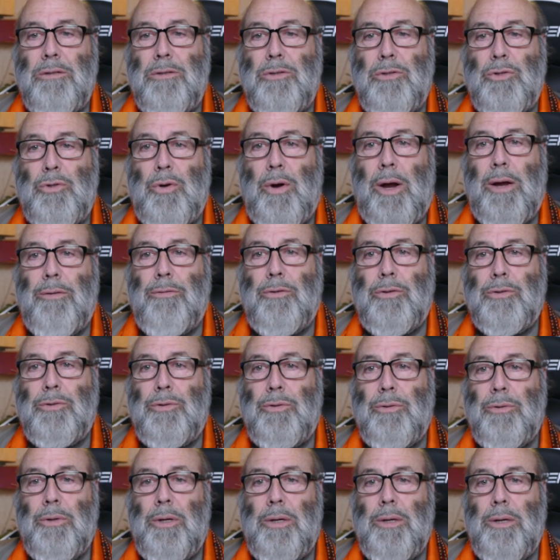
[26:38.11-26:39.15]
travel
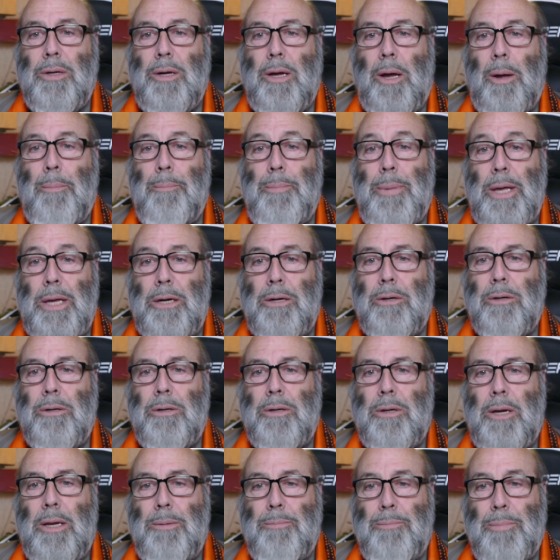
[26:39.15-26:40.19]
to a, a, better
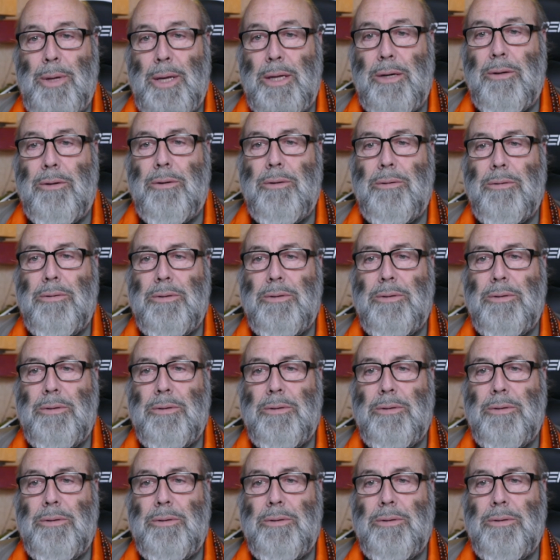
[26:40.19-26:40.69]
and better,